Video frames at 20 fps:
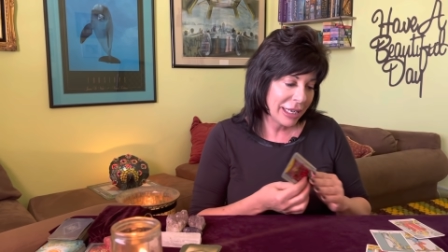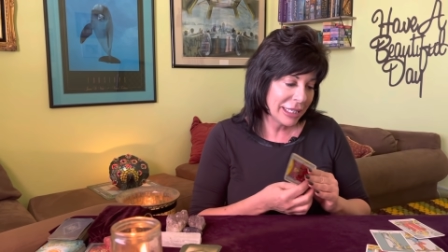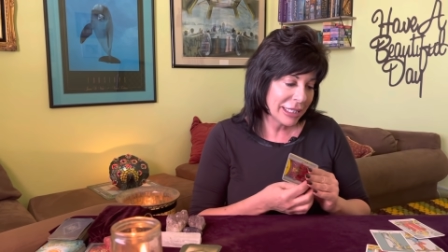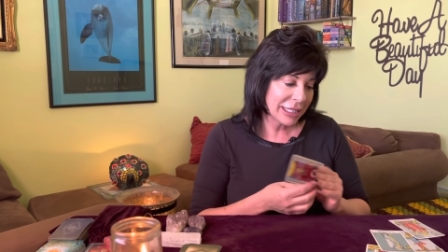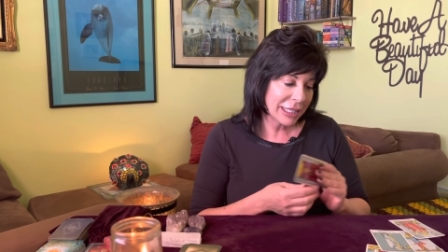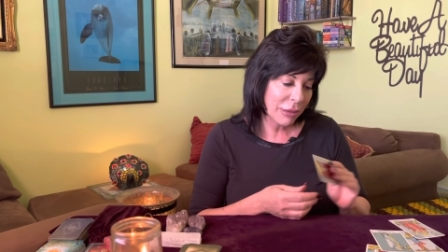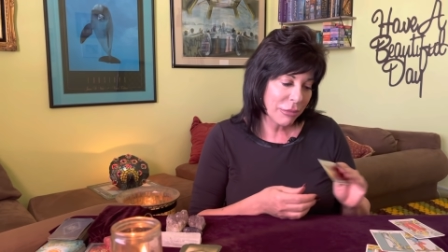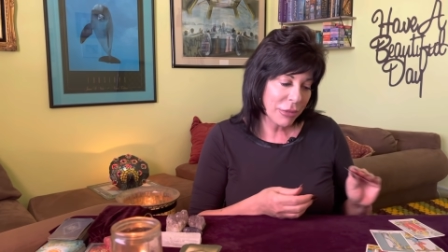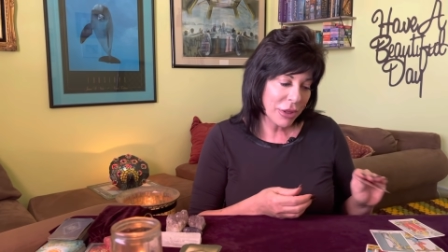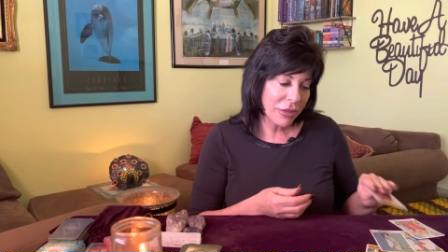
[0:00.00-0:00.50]
It's
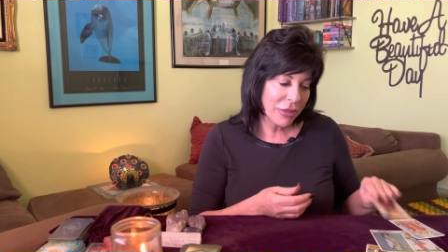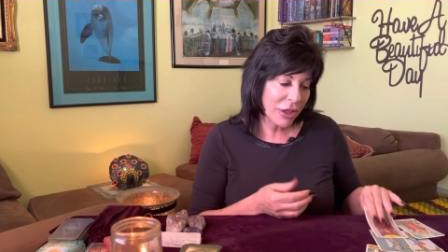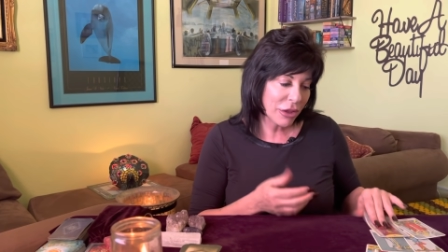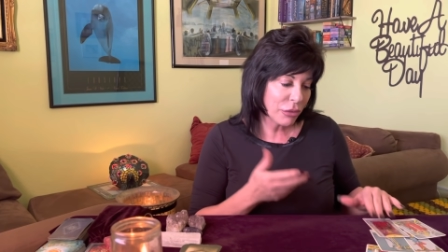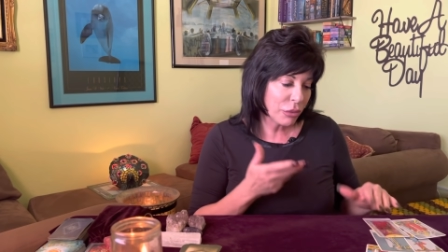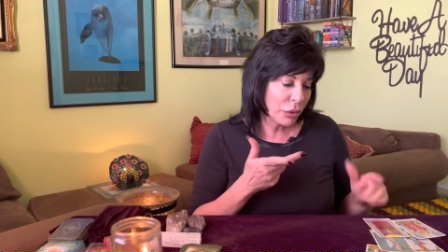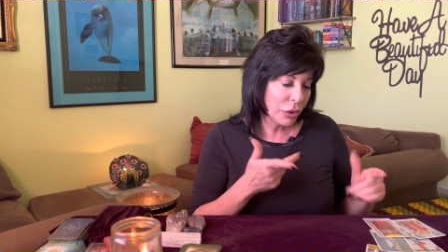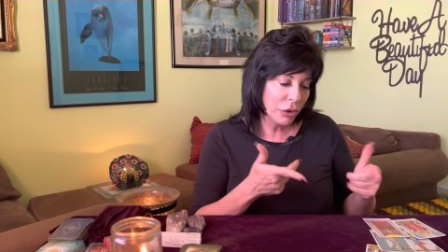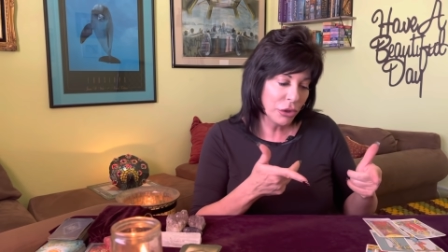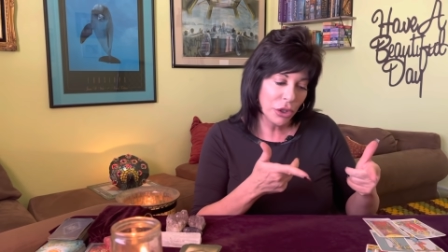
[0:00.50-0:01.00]
something
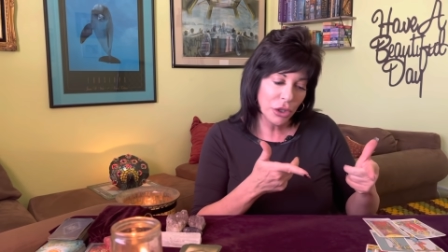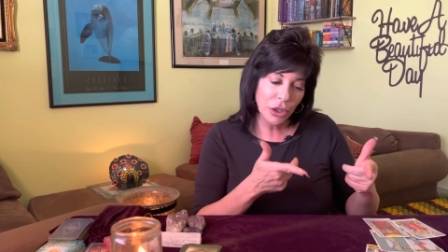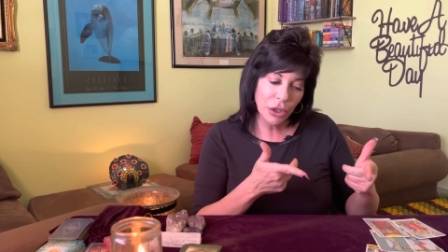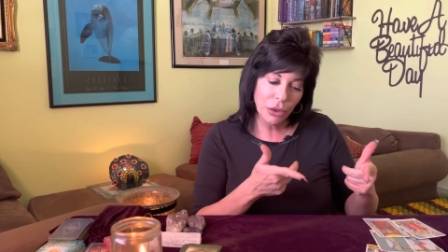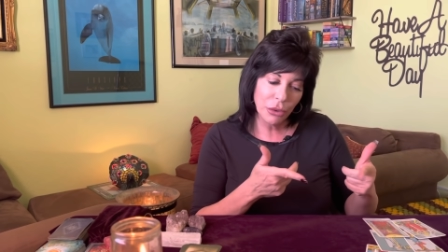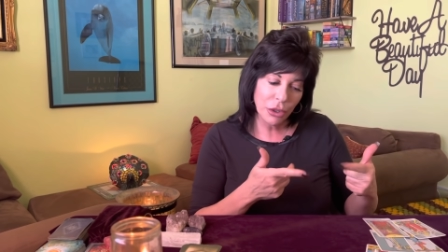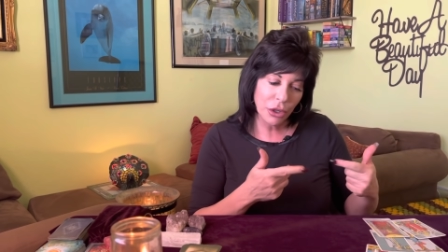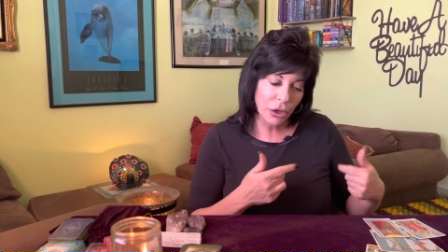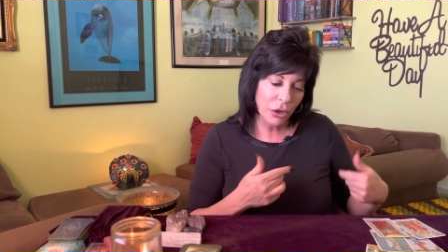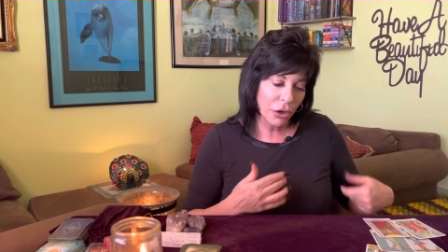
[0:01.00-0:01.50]
that's wounded
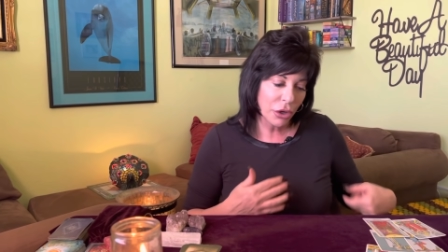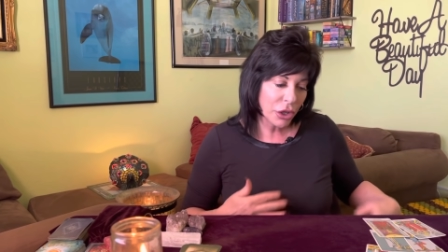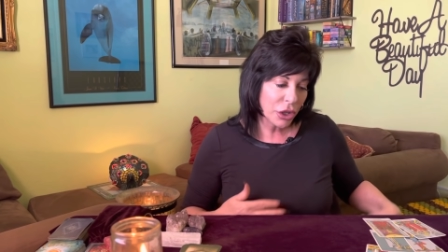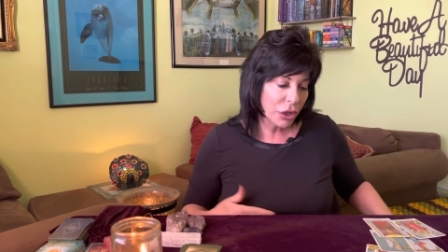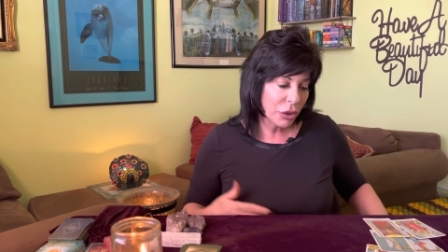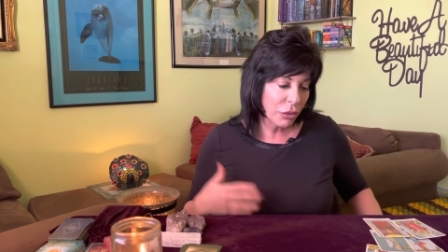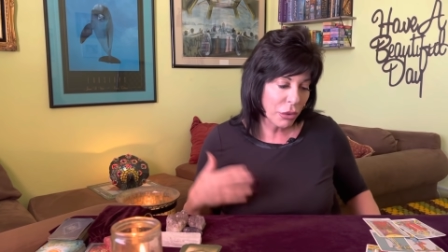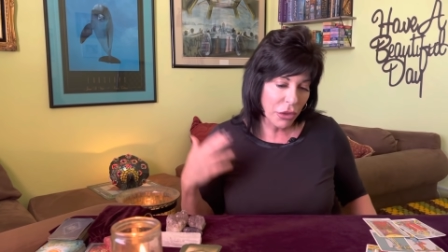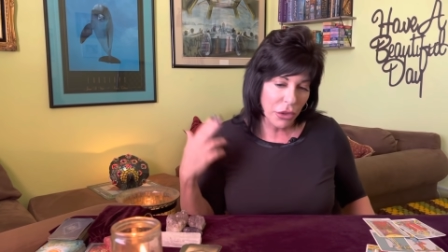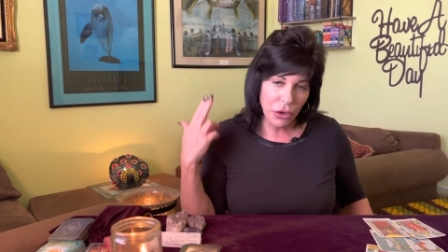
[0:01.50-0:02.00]
you and hurt
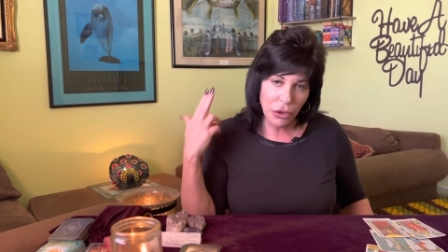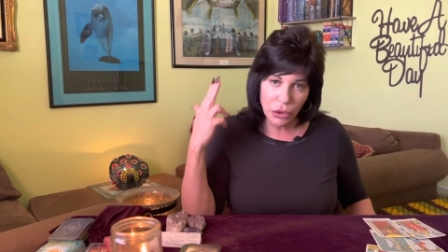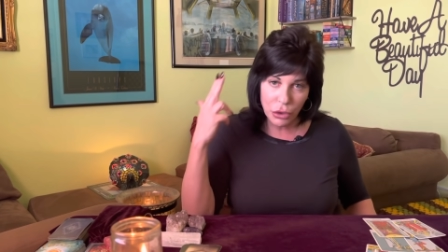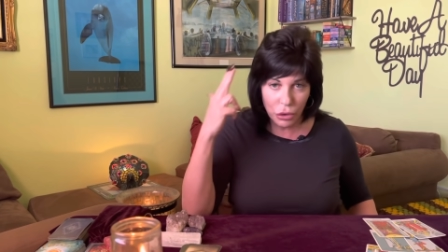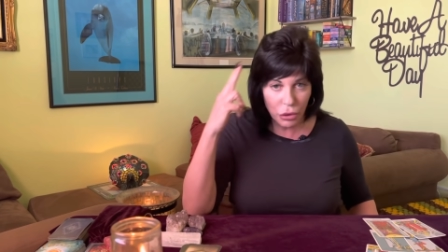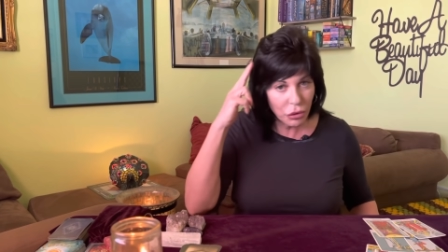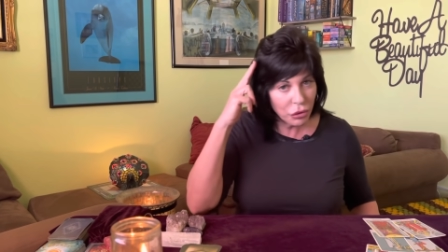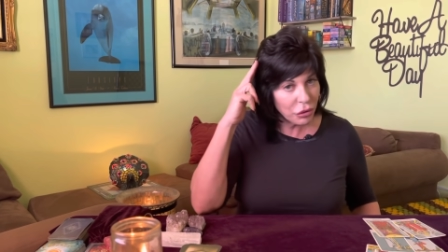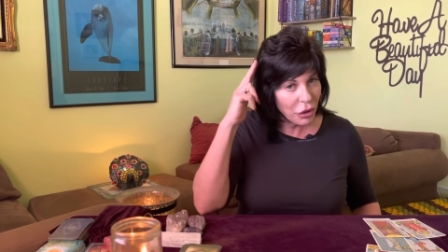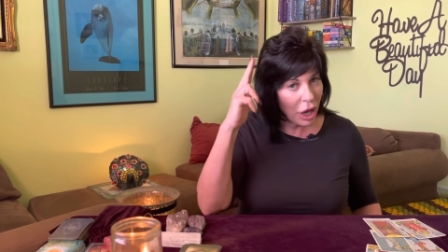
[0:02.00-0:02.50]
you with a
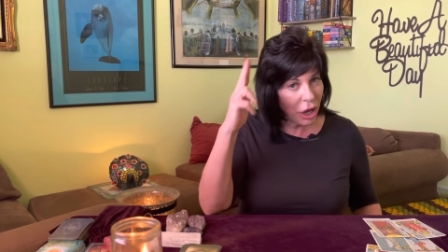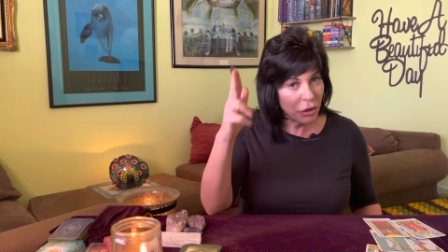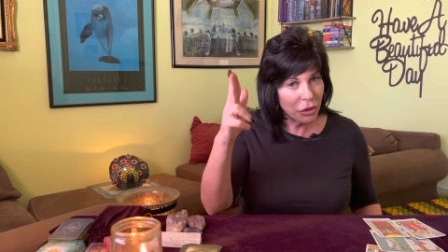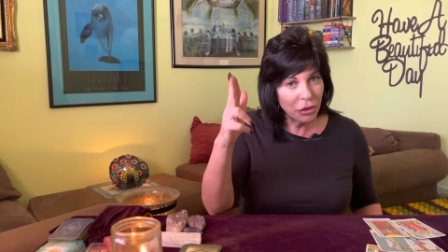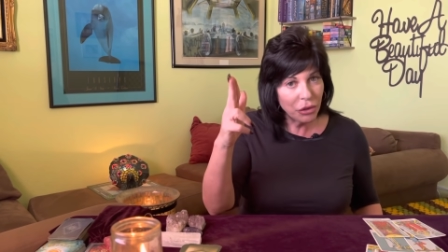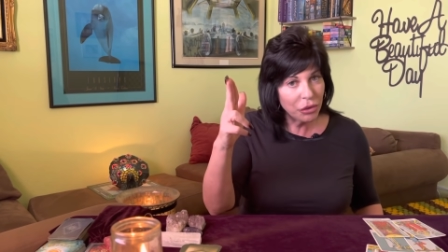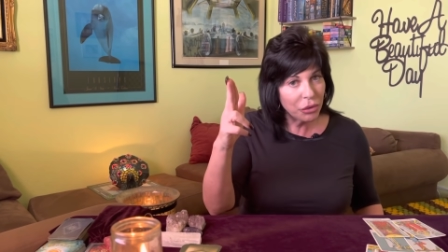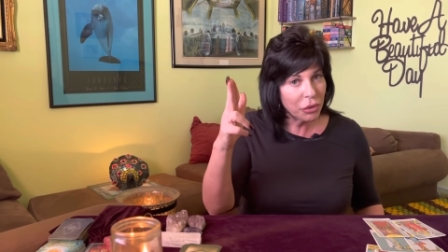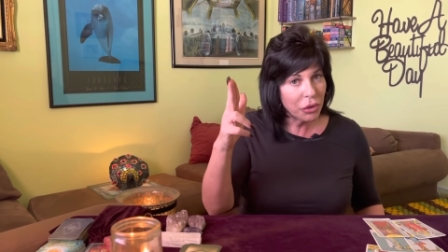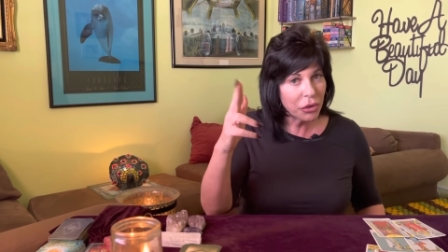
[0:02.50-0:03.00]
you saw a
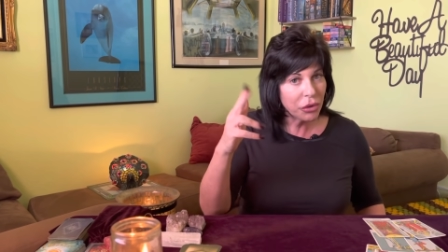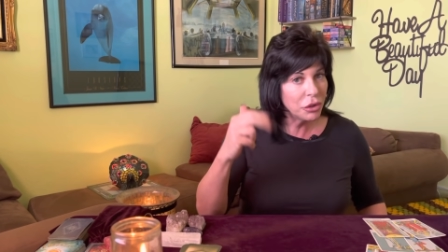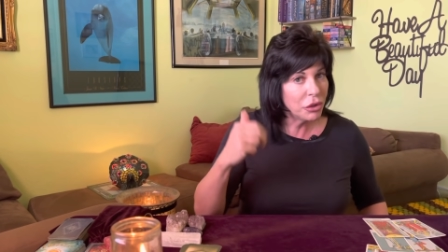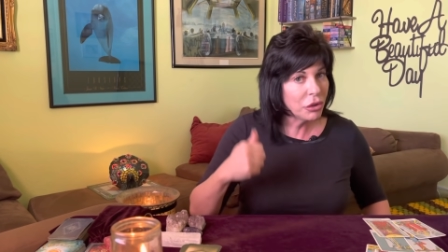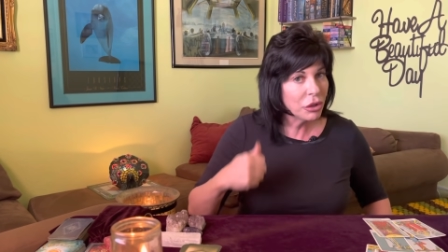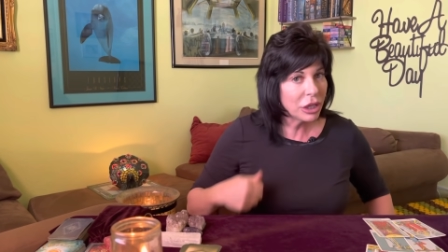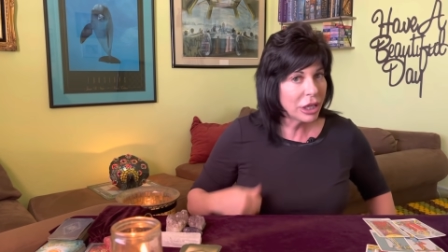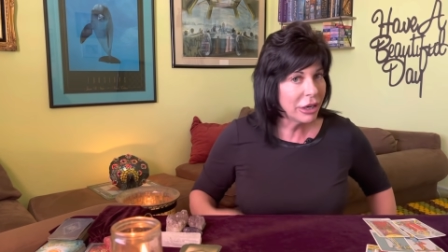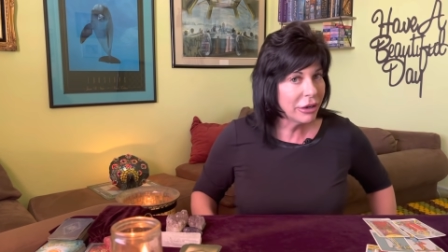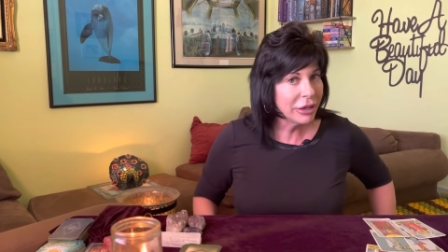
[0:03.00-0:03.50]
new truth, a
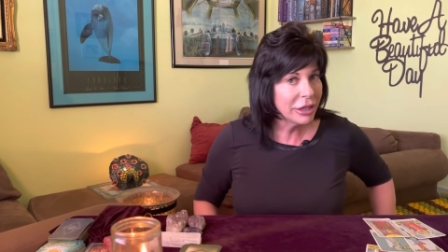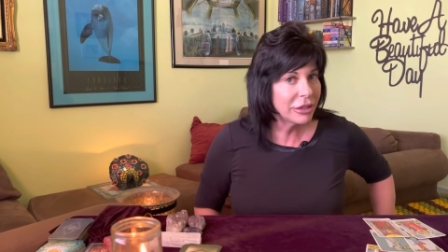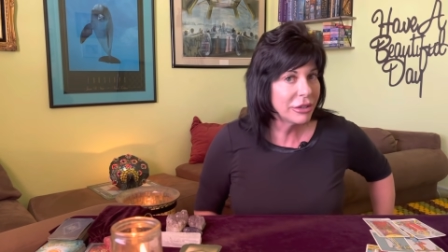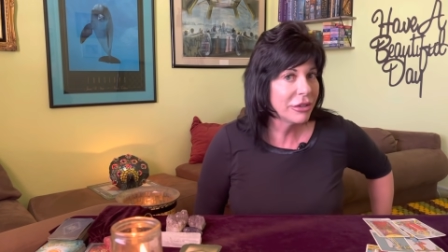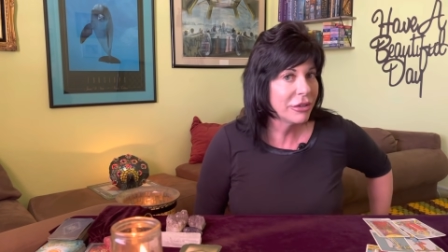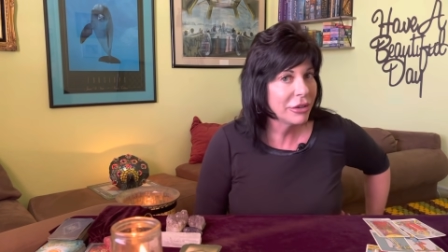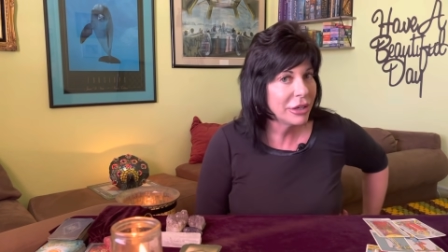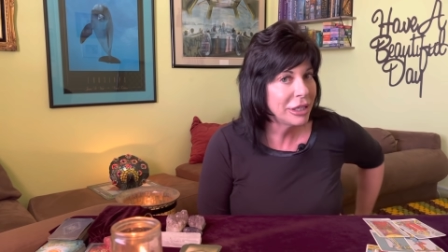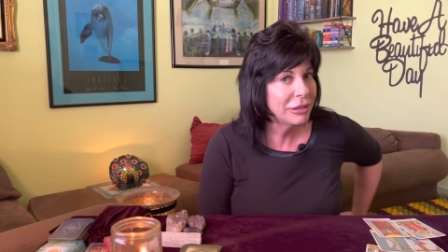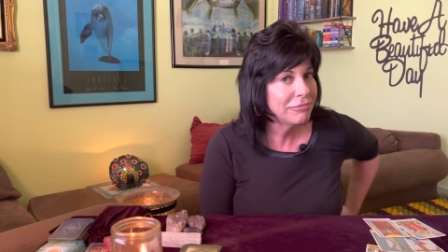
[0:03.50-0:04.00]
new clarity
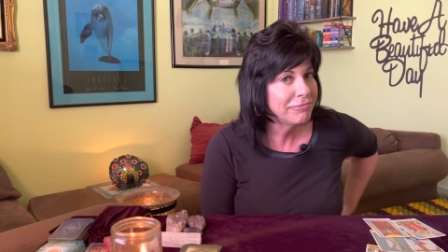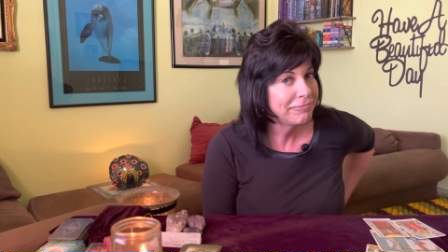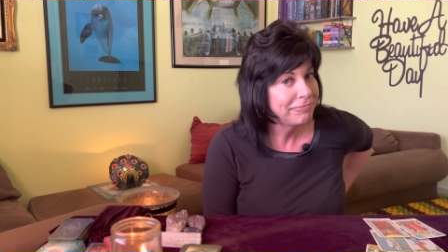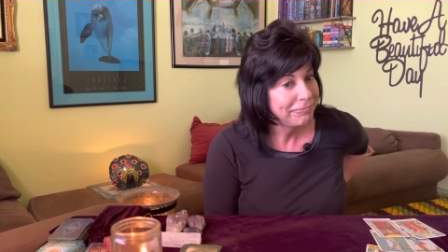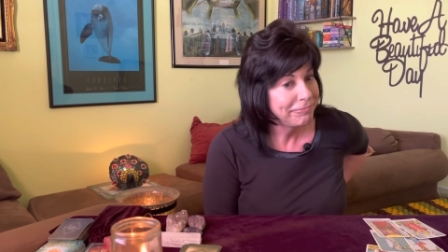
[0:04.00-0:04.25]
to it.